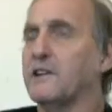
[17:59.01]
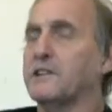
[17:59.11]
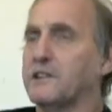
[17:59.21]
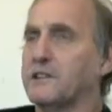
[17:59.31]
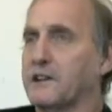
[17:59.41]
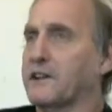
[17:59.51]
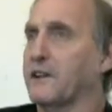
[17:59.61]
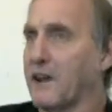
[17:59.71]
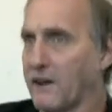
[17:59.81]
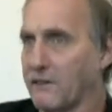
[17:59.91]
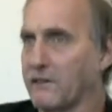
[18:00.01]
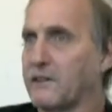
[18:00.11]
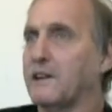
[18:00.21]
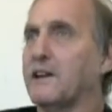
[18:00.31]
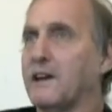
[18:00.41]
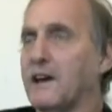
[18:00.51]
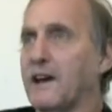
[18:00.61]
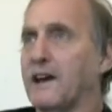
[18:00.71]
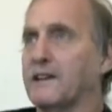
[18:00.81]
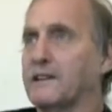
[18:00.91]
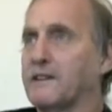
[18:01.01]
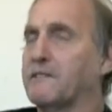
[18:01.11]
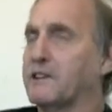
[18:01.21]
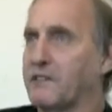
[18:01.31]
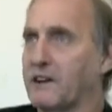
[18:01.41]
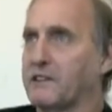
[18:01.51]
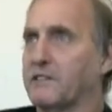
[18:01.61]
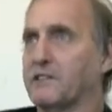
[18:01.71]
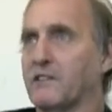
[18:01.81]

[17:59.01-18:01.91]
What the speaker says: just think aloud and give perspective.